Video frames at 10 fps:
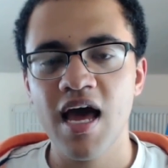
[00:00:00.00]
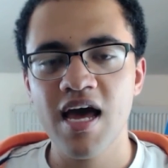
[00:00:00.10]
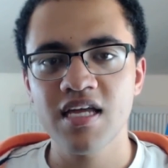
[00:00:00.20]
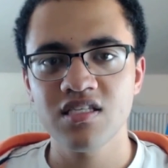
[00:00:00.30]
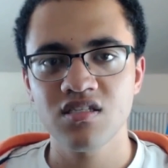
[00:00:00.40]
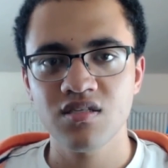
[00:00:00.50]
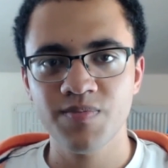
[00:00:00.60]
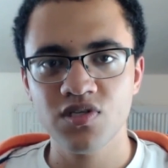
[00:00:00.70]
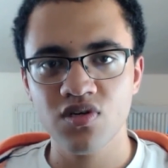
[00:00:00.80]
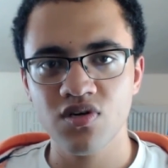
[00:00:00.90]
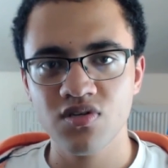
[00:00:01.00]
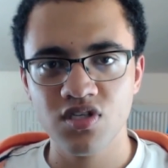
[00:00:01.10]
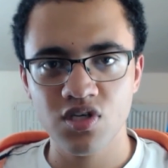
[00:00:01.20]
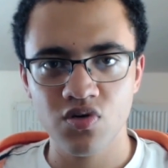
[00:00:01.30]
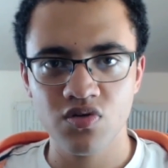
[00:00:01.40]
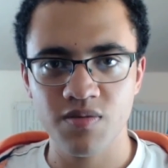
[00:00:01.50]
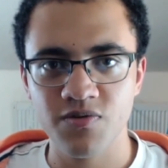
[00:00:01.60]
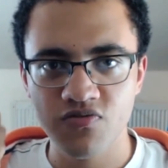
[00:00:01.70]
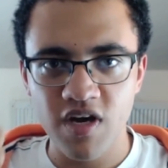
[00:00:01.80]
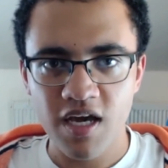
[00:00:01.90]
and be sure to
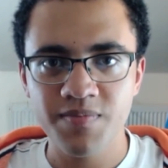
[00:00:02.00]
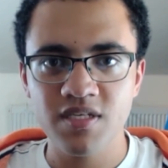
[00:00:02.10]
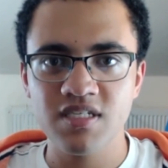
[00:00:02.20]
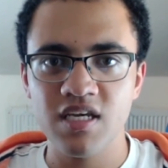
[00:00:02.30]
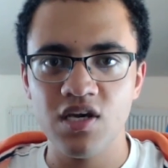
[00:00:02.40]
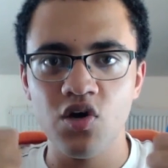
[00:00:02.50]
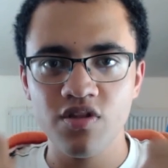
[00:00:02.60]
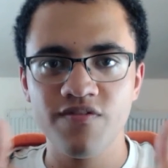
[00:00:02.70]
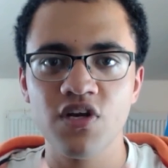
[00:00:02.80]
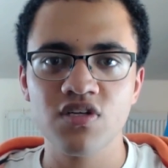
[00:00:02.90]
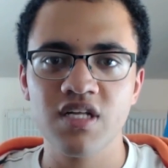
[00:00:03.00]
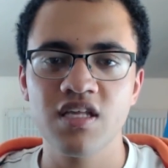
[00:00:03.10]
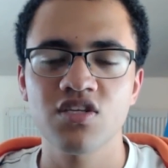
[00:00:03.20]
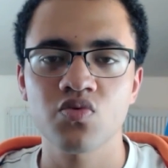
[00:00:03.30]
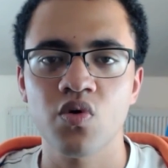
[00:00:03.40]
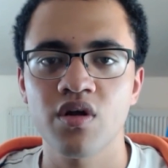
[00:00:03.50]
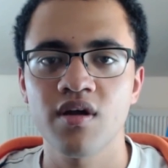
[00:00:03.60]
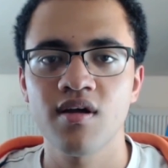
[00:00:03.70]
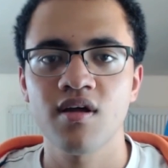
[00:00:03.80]
subscribe to see other videos like this one.